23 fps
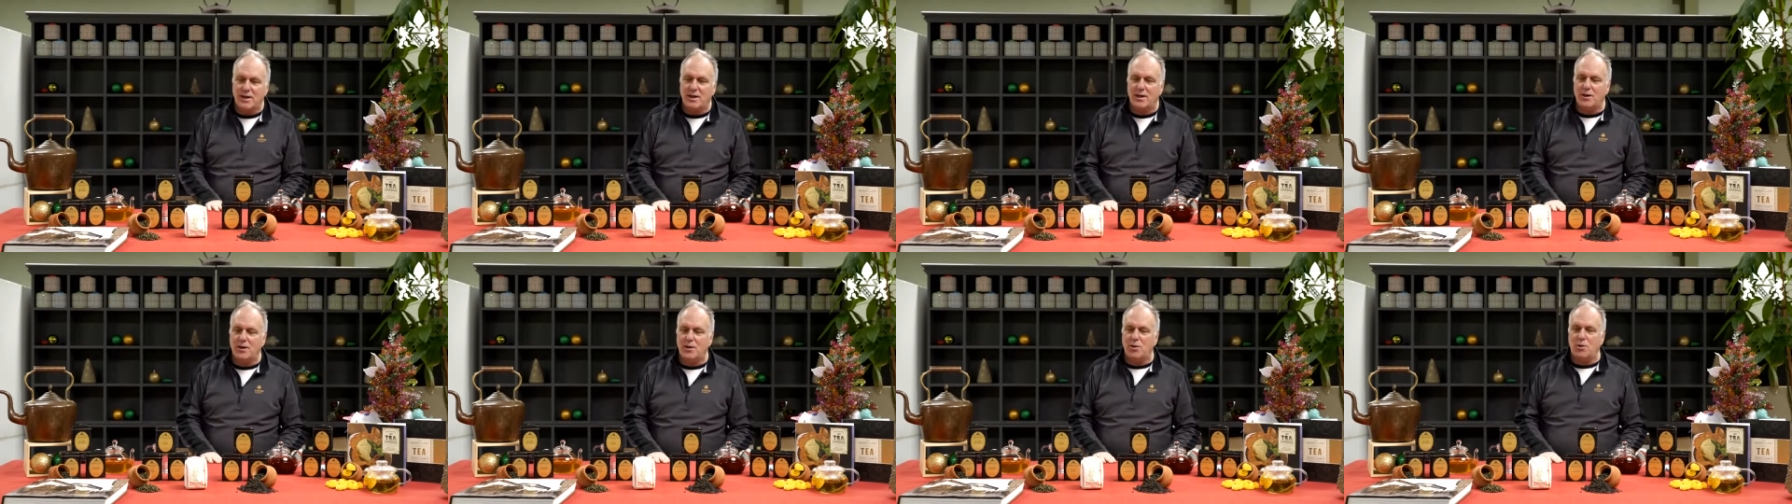
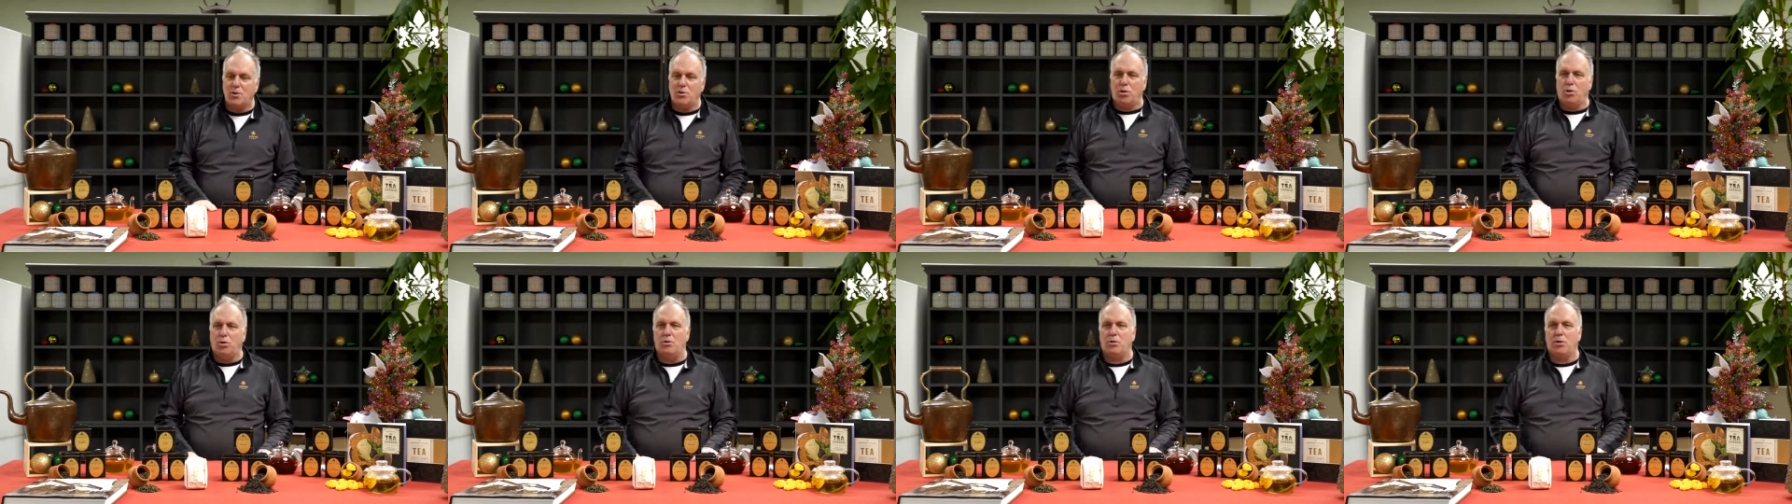
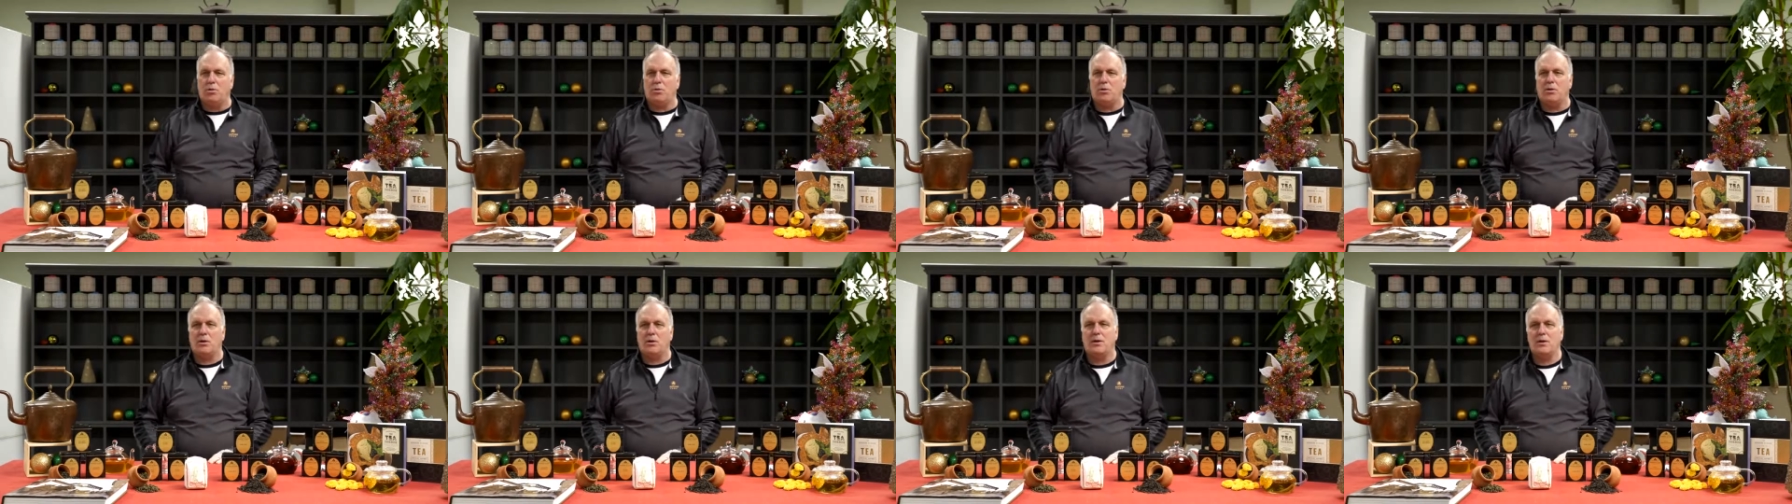
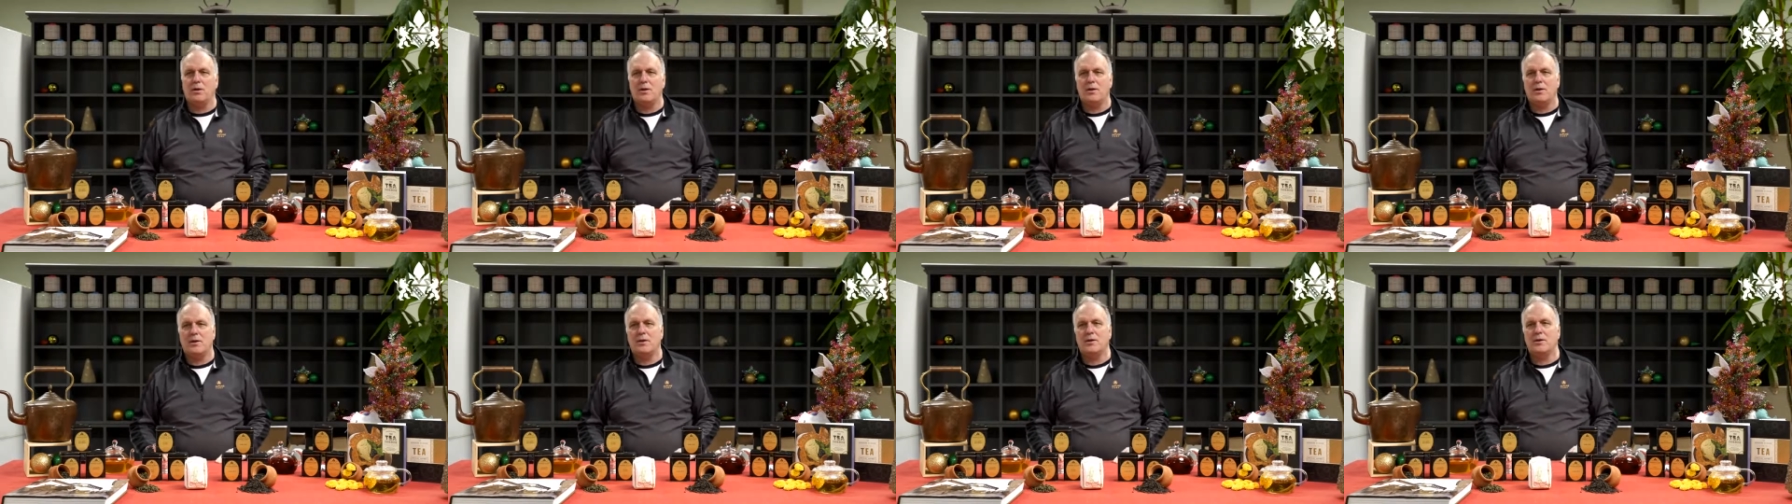
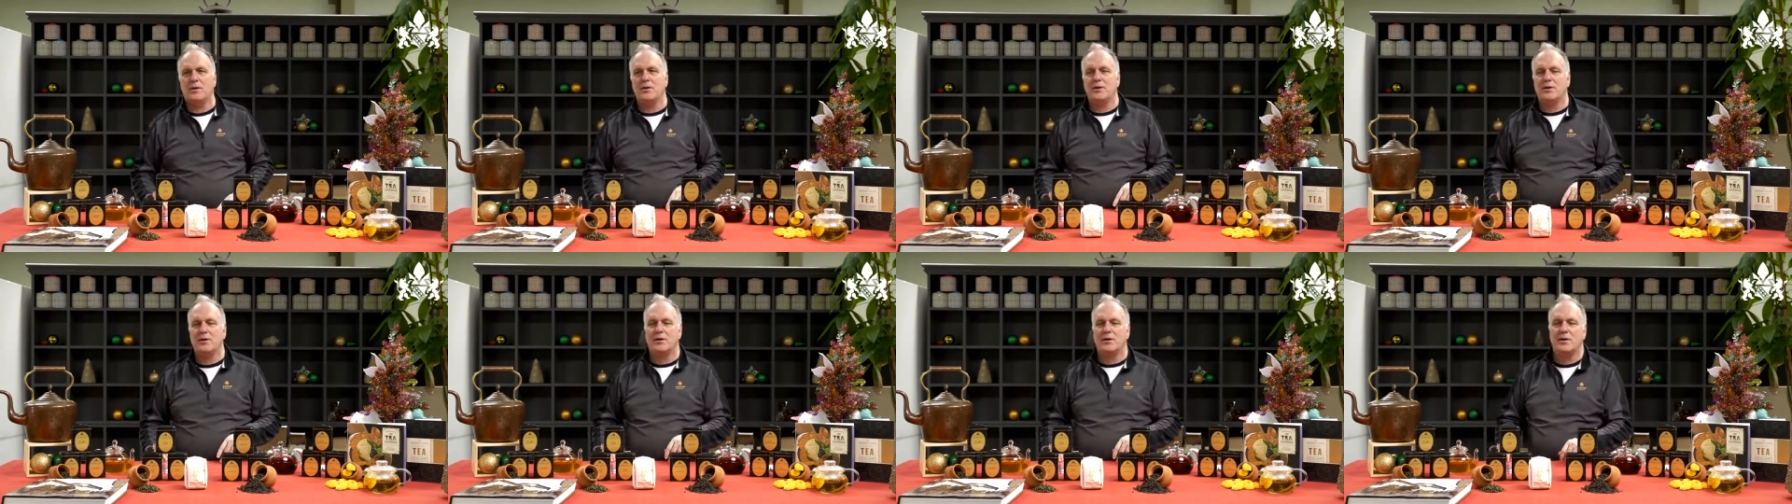
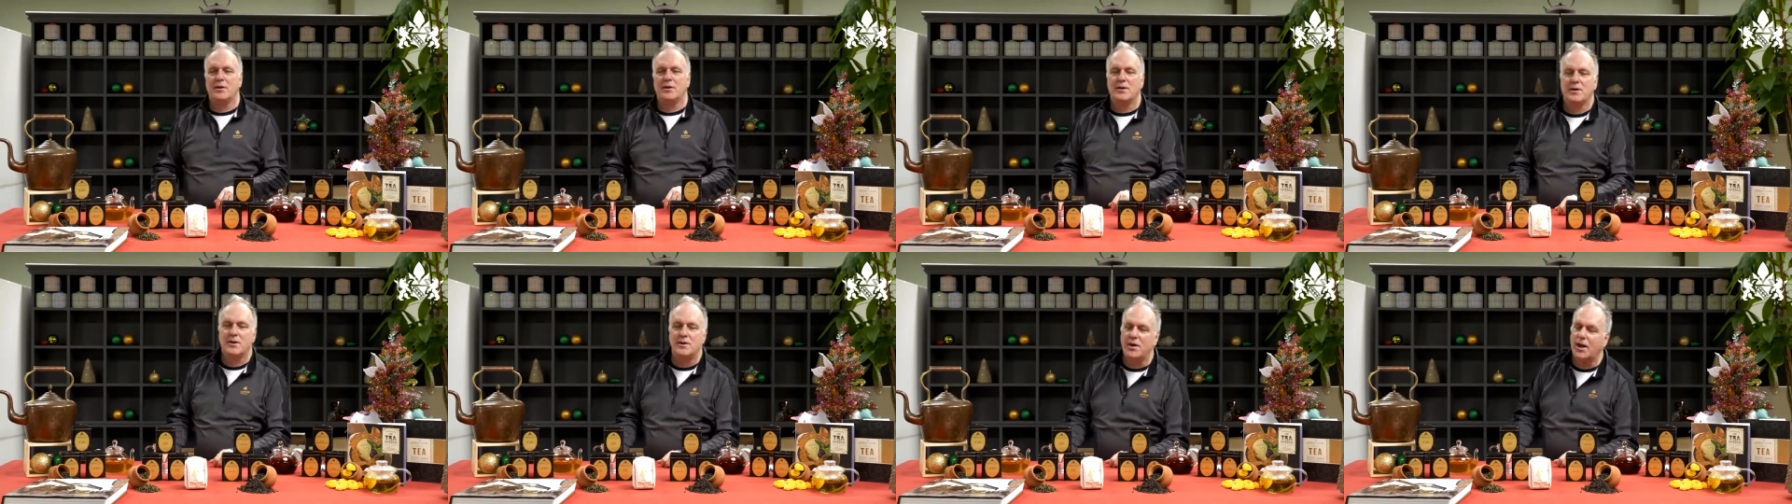I don't
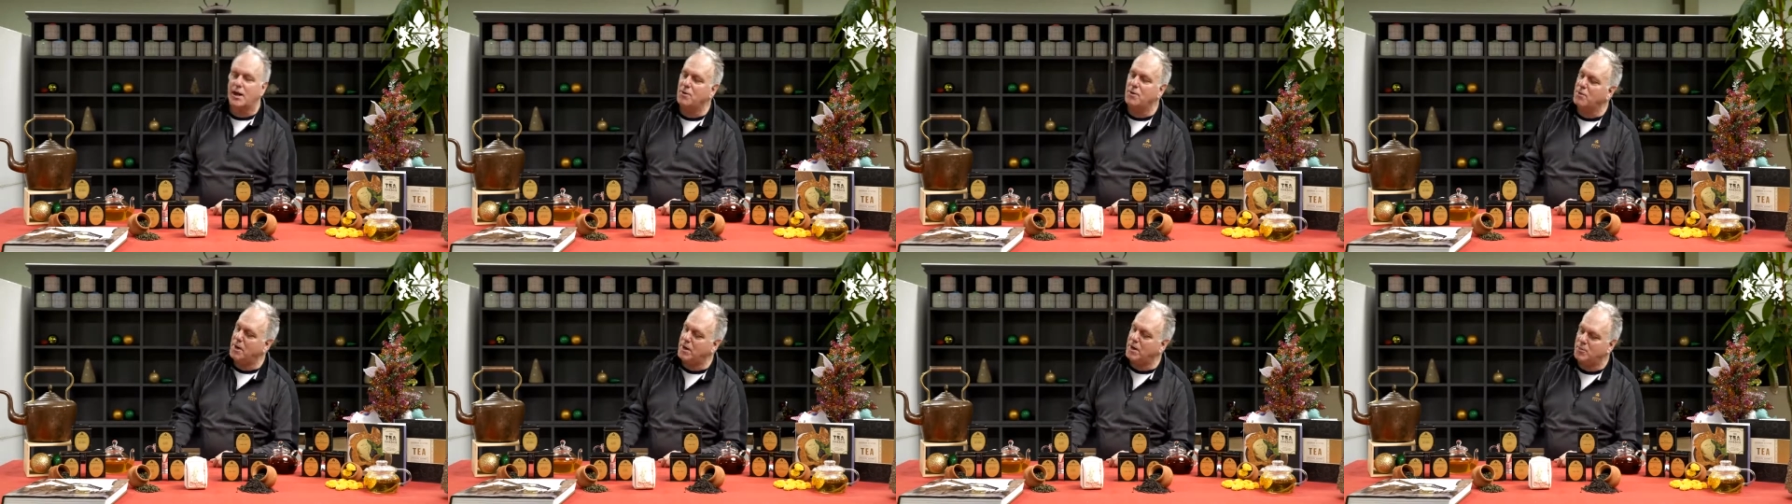want any more
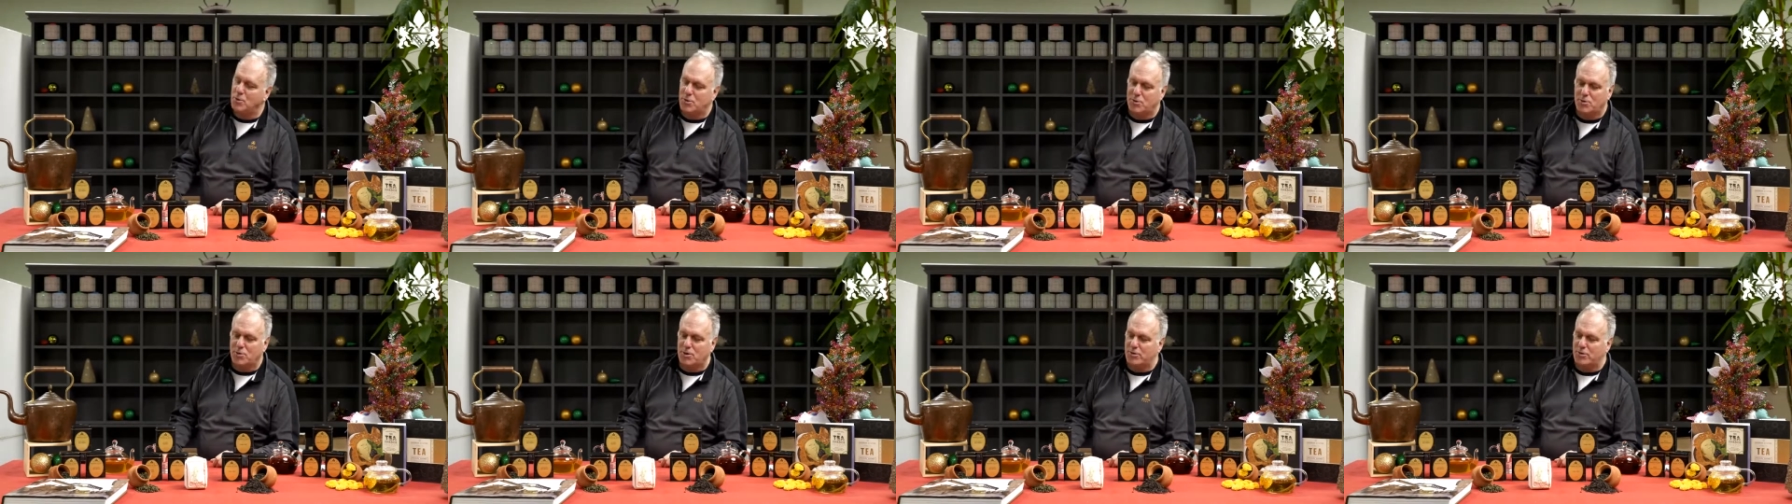questions.